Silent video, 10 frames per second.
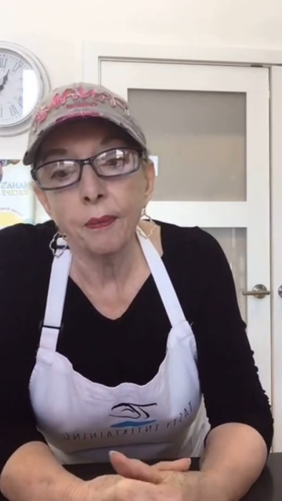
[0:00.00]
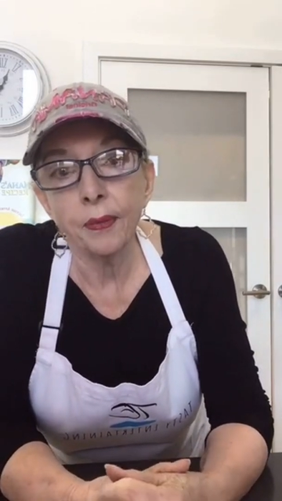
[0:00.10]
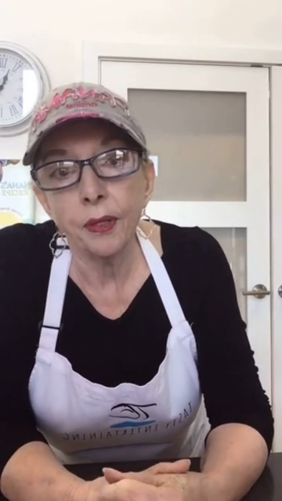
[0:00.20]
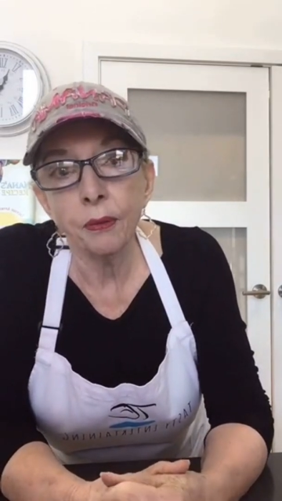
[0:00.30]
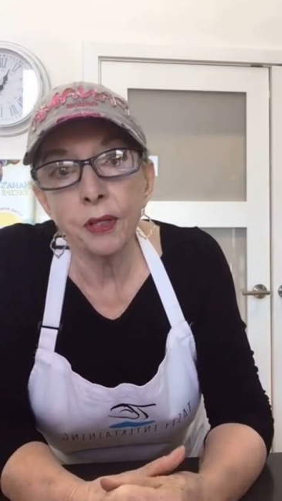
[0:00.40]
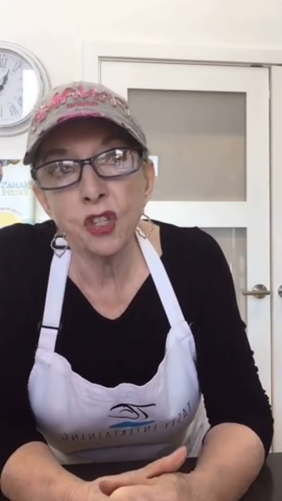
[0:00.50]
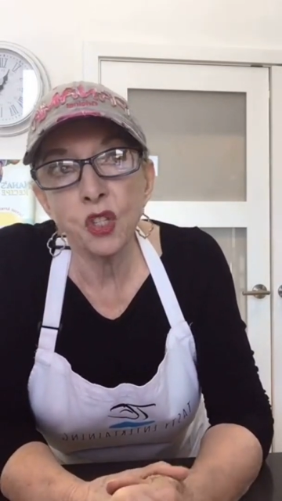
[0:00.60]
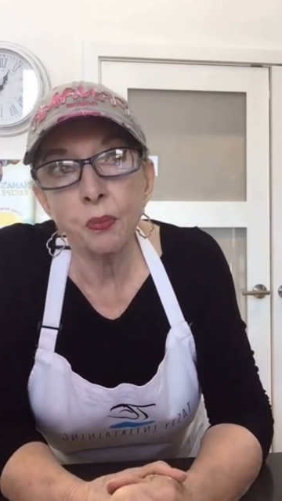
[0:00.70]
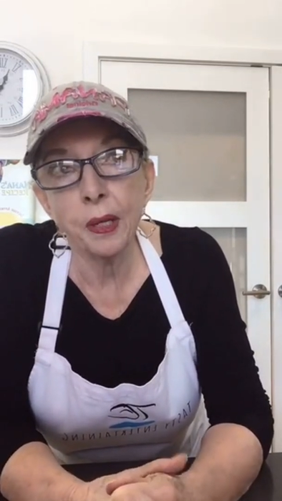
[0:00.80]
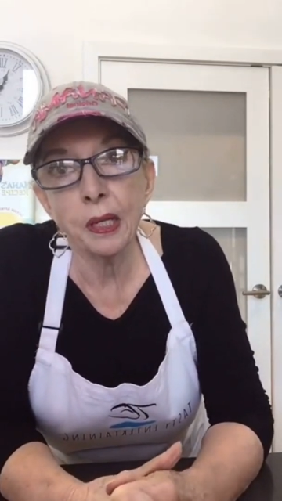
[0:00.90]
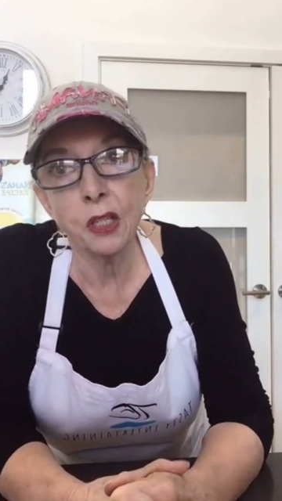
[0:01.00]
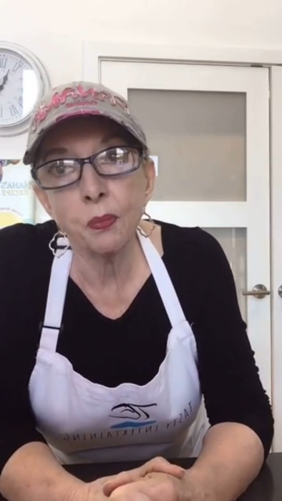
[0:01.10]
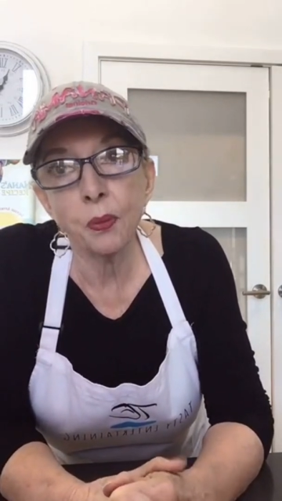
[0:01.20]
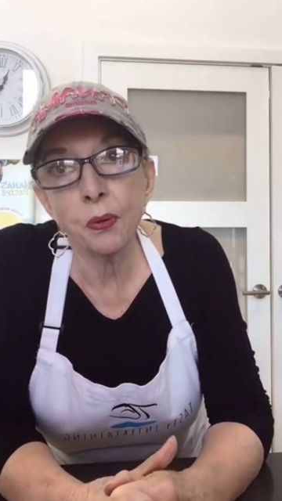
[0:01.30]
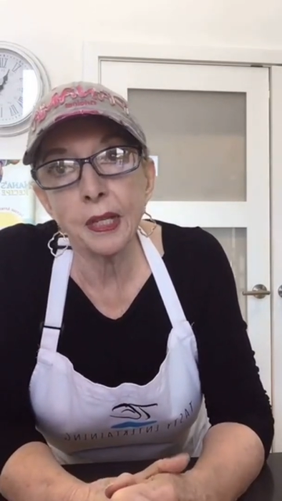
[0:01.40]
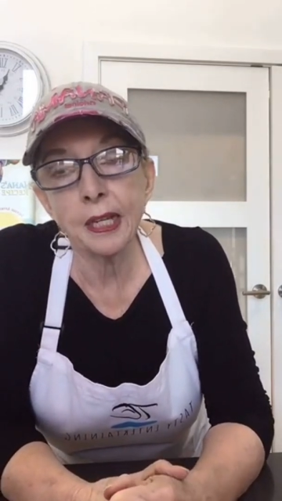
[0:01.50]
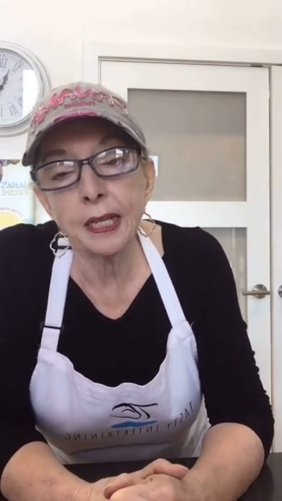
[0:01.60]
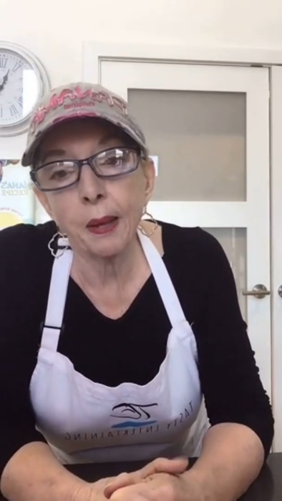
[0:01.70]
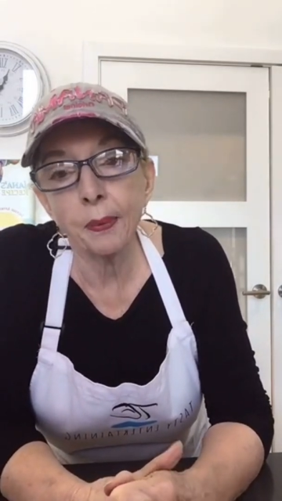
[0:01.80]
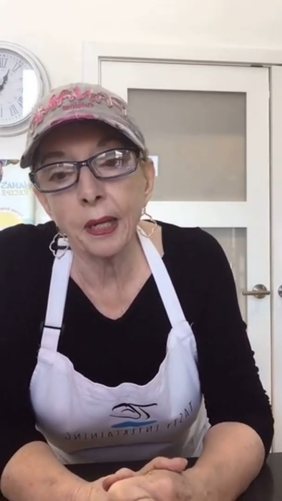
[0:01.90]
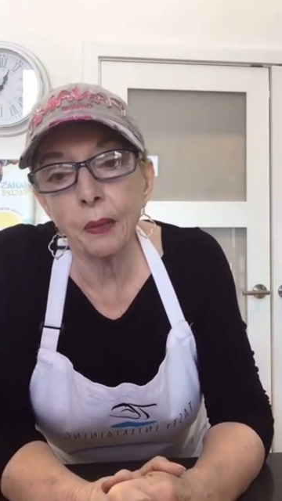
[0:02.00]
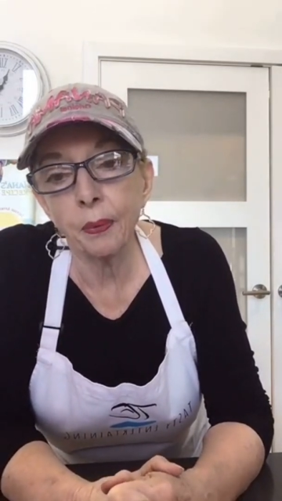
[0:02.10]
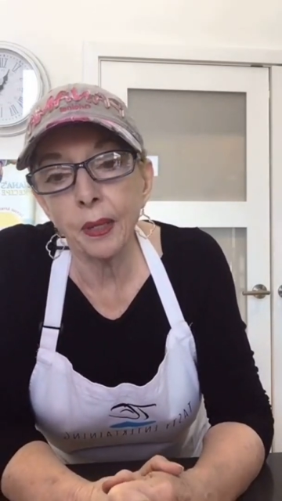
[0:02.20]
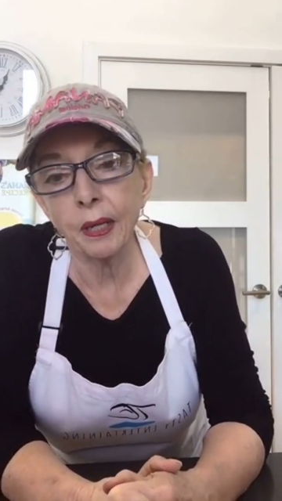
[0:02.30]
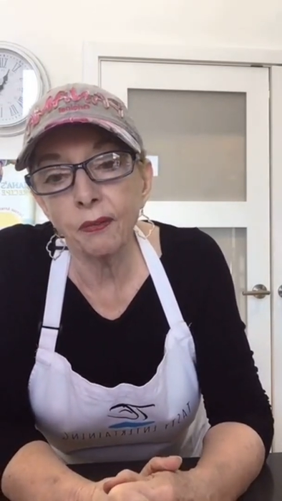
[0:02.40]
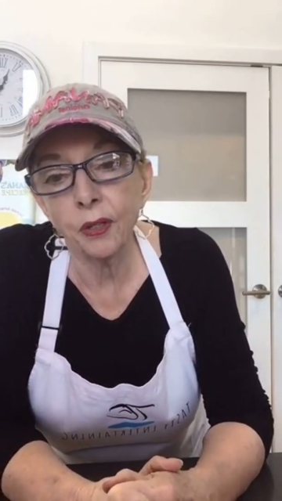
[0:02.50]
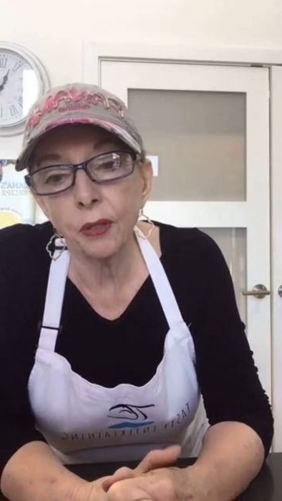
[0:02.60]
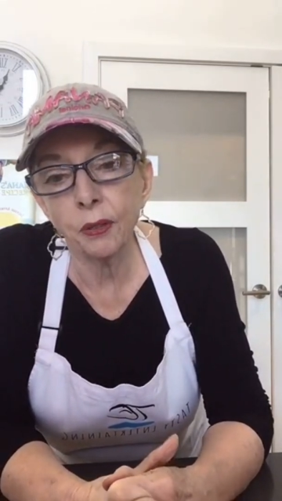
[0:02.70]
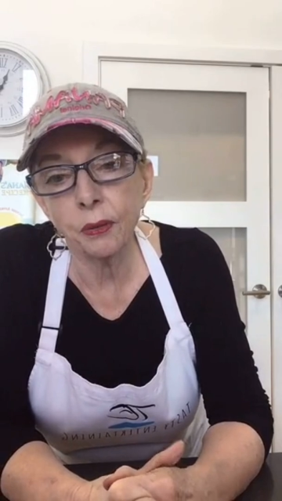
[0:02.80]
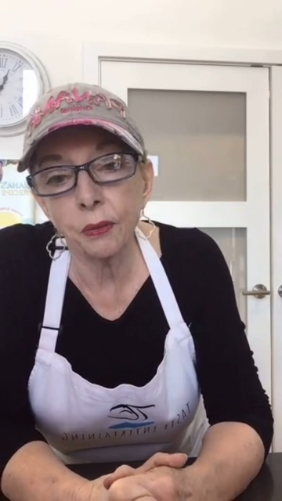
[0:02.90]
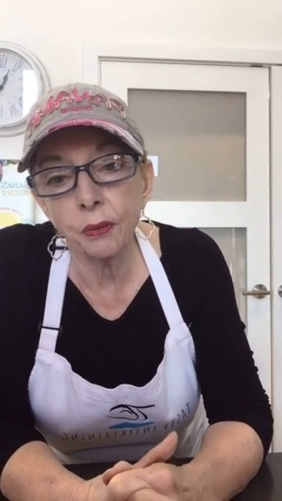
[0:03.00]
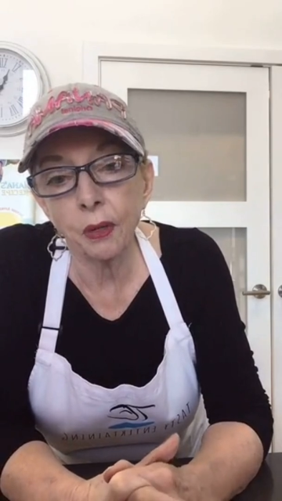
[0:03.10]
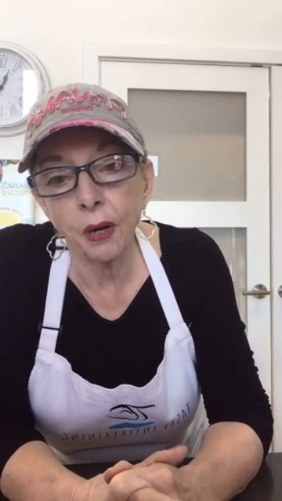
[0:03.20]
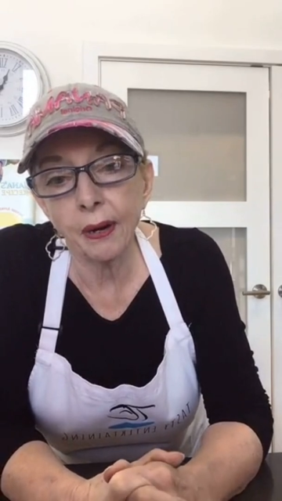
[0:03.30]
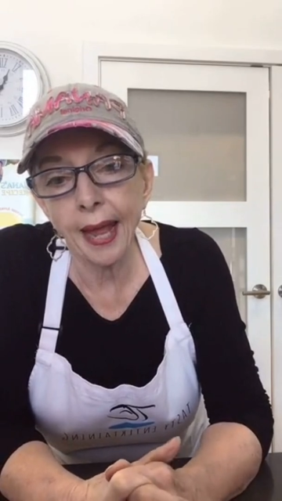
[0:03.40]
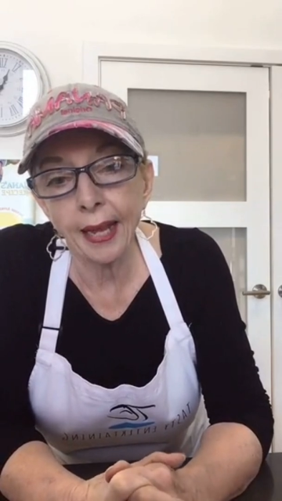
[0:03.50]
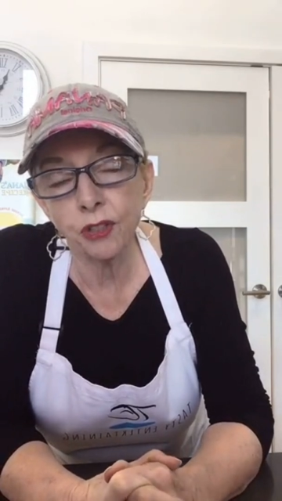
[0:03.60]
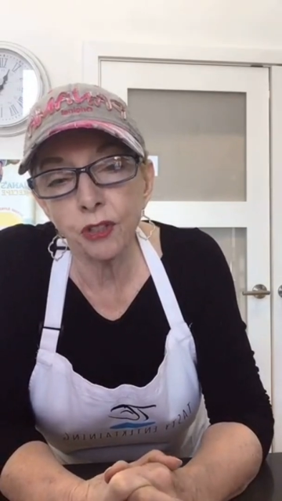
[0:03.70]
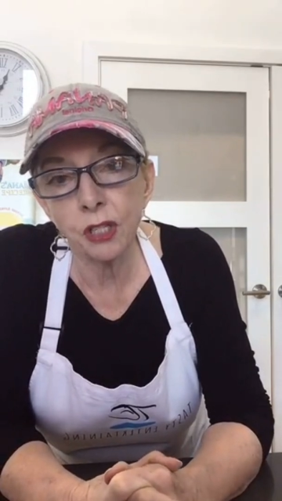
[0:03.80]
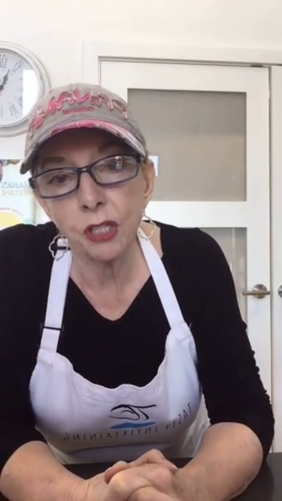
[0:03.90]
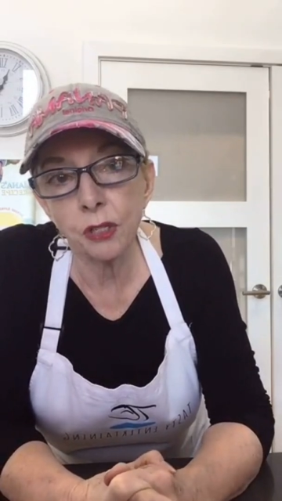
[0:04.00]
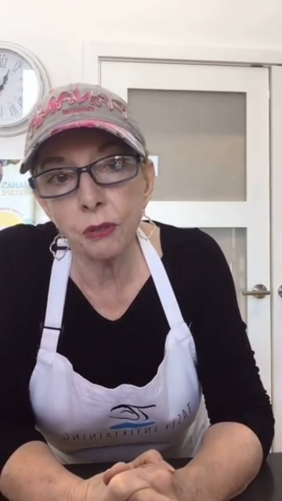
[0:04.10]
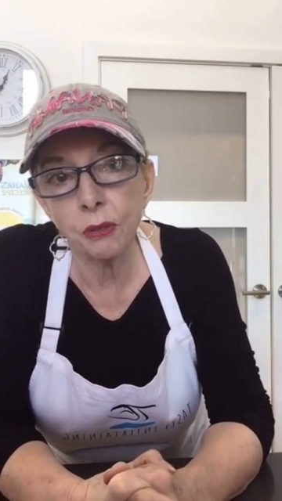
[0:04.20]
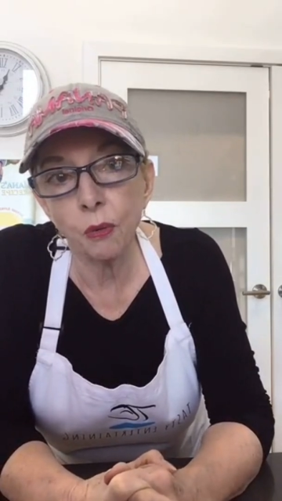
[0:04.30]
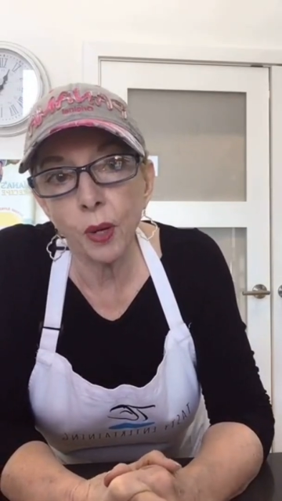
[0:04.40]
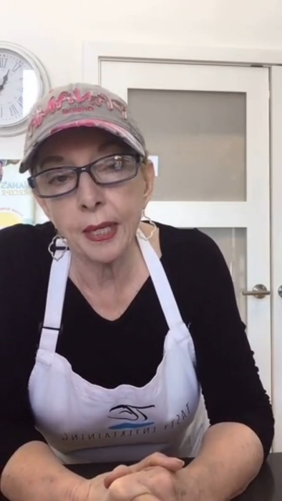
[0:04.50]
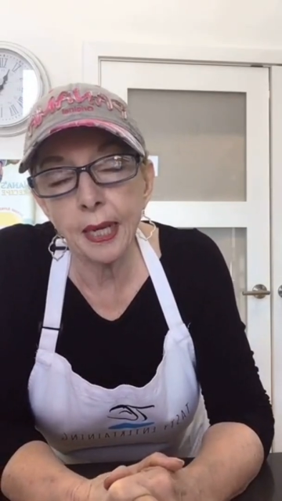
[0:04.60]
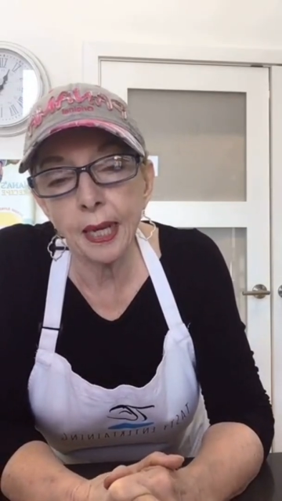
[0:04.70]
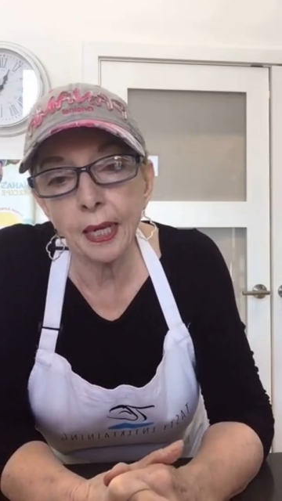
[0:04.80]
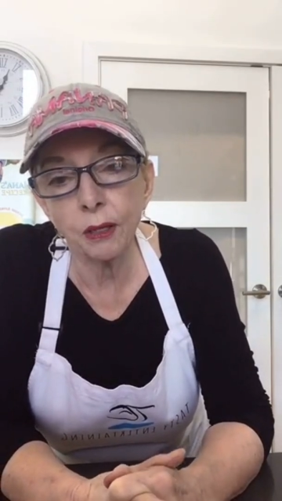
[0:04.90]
You can speed this process up a little bit if you are anxious to do it one day.